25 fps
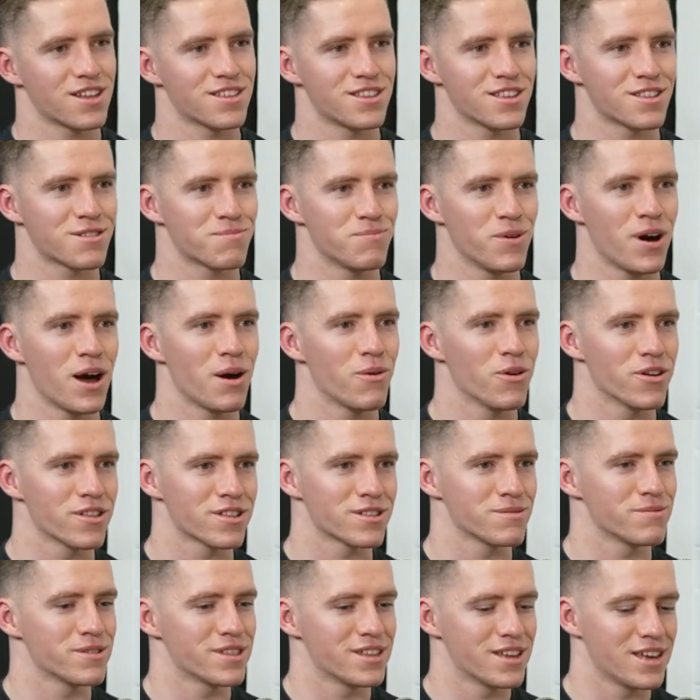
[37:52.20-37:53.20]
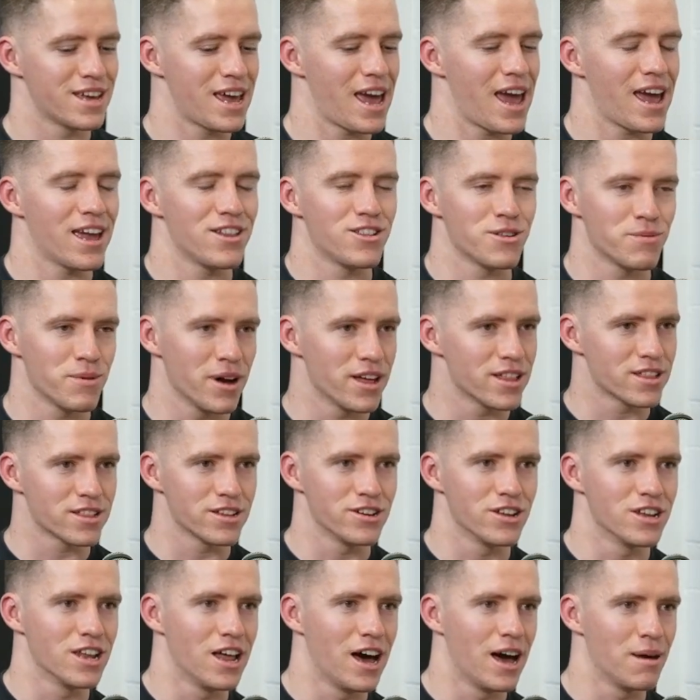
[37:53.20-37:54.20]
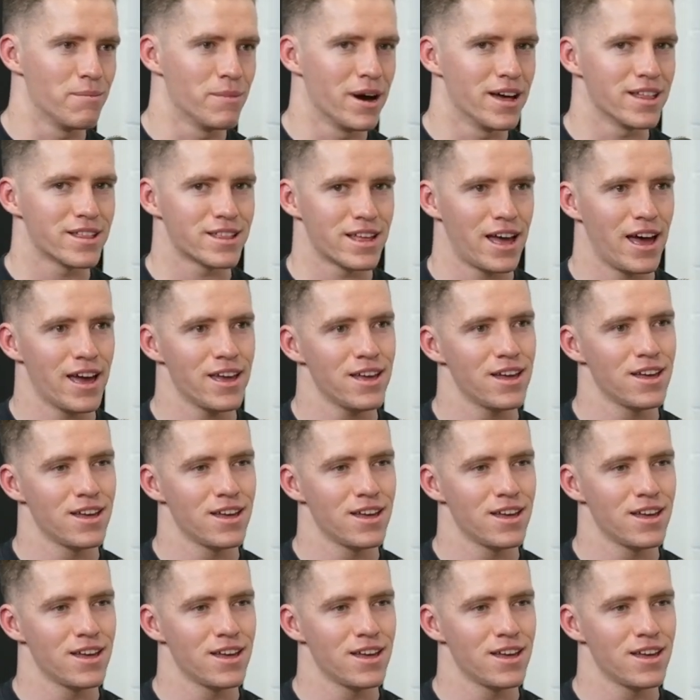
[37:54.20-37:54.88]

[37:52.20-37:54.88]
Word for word: despite what some of the ads you might see online might say.